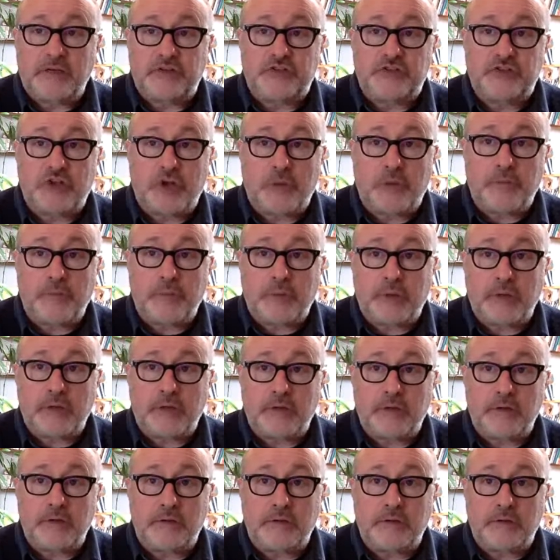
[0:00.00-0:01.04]
some
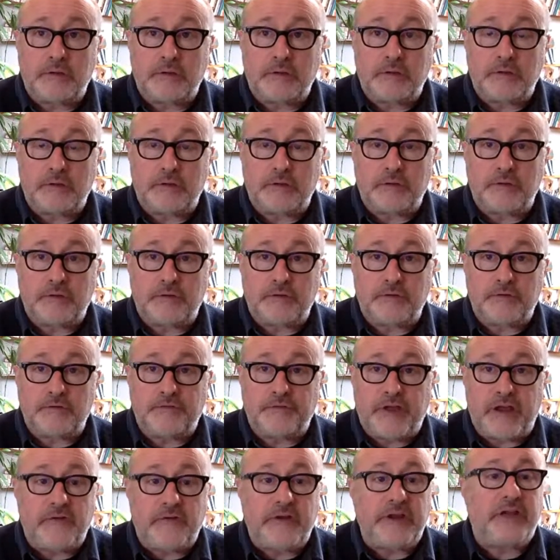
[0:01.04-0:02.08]

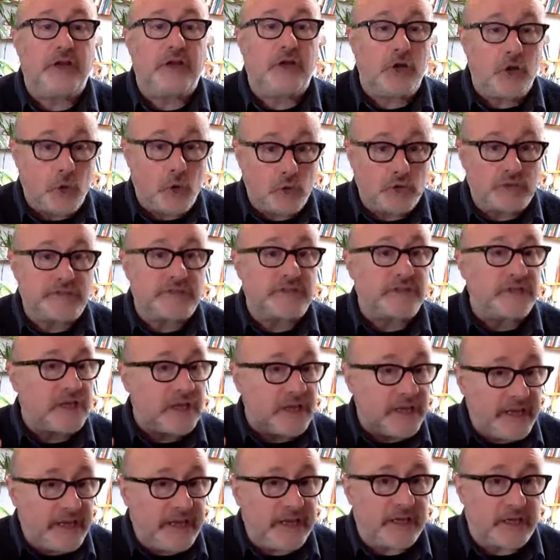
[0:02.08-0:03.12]
very close
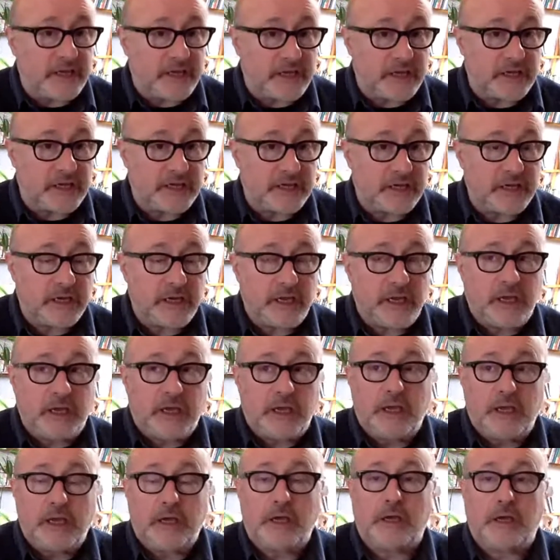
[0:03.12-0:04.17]
link
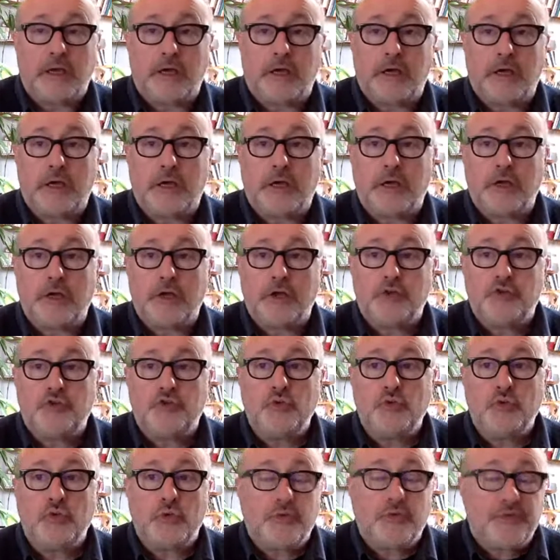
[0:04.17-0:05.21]

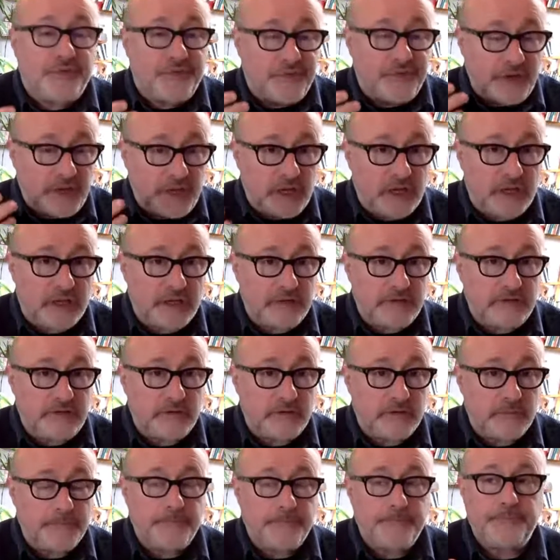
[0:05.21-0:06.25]
to
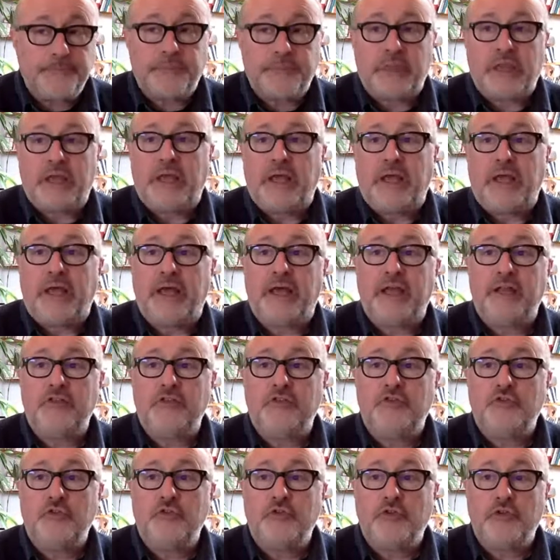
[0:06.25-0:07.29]
Finland
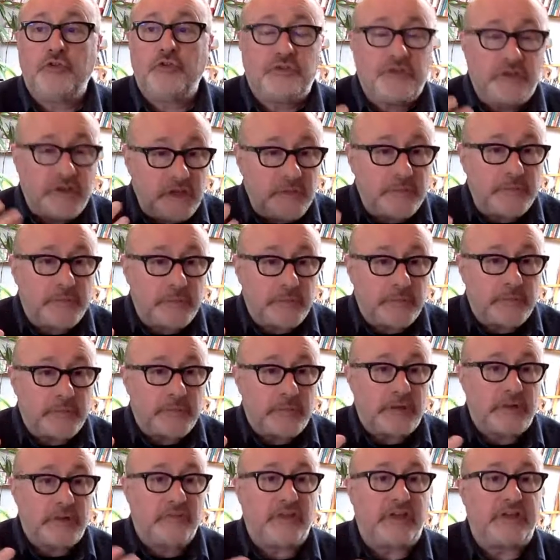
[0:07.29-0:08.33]
and to the team
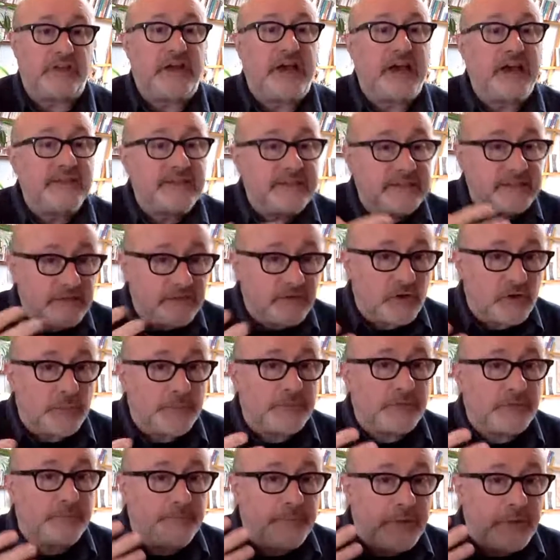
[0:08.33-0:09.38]
that has
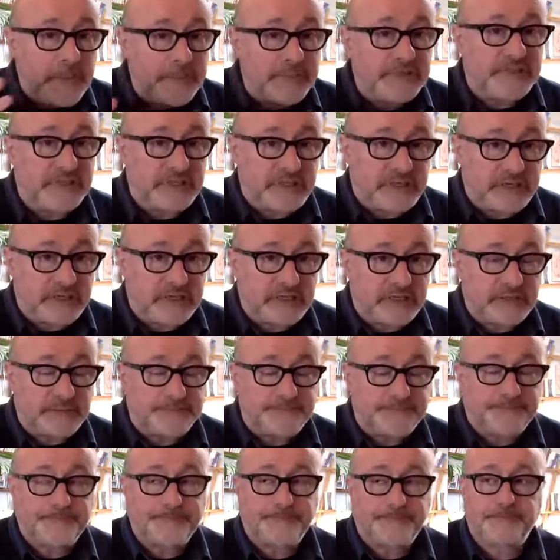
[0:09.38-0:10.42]
developed
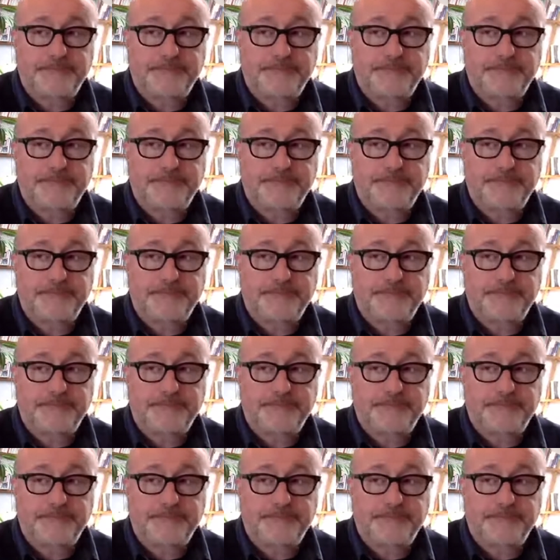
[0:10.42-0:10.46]
Paptic.